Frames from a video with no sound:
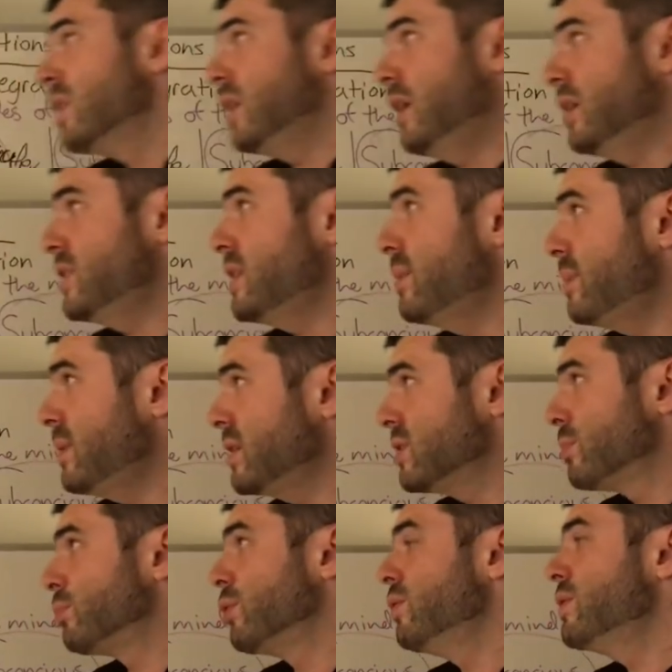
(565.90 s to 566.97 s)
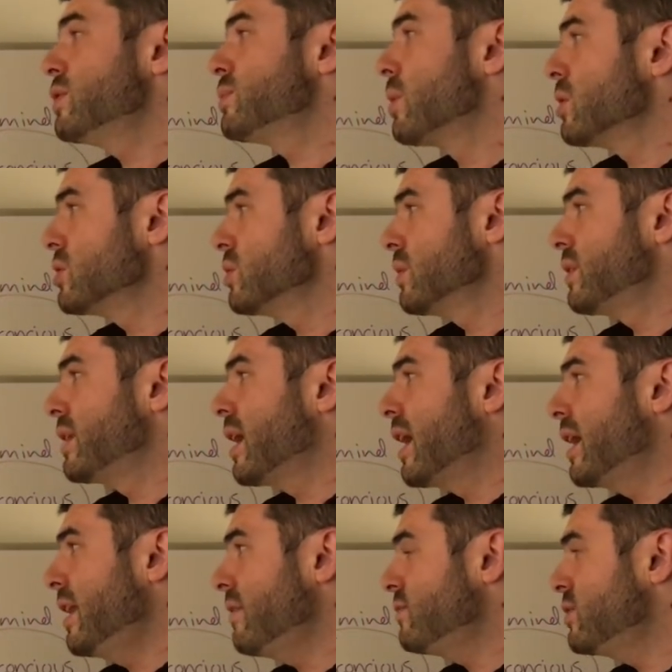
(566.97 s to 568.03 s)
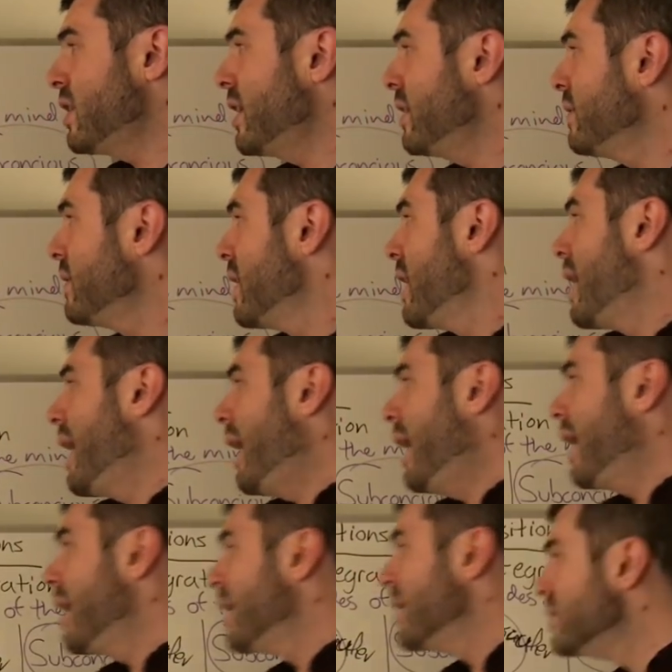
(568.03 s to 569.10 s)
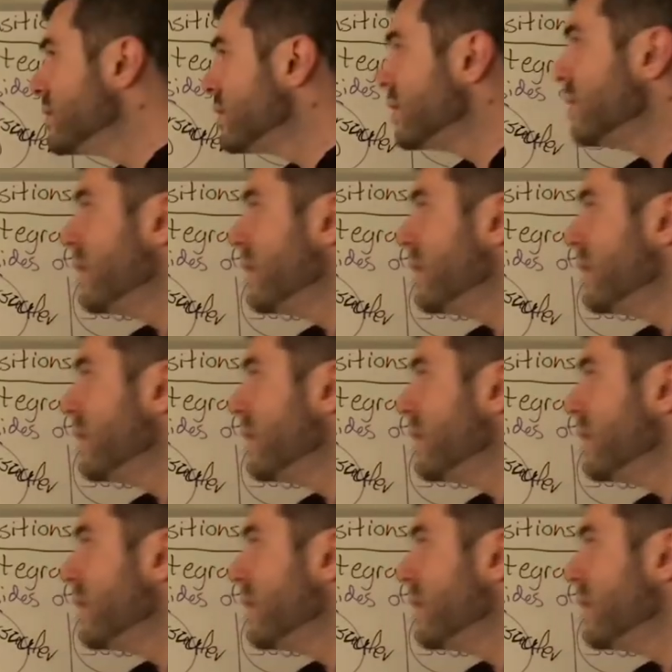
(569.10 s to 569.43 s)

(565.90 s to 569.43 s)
the ESTP has improved this person with the INFJ, and